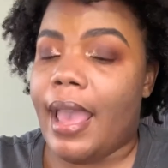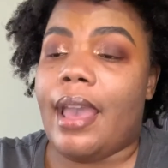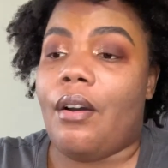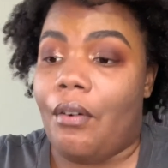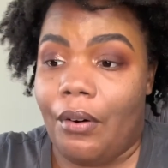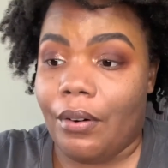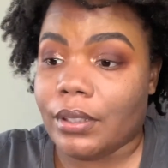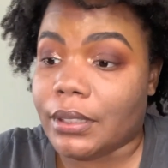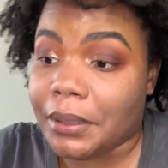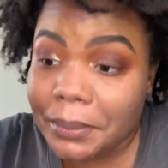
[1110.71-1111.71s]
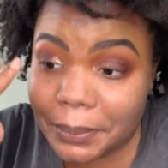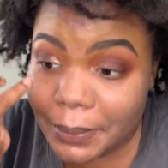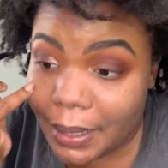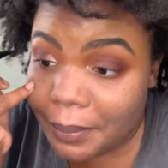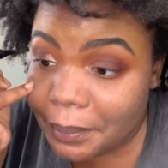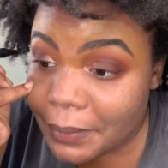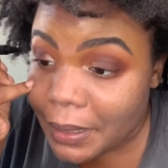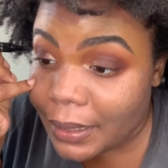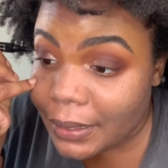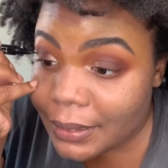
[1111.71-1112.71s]
at all. So yeah,
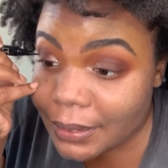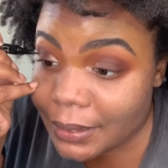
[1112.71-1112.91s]
there it is.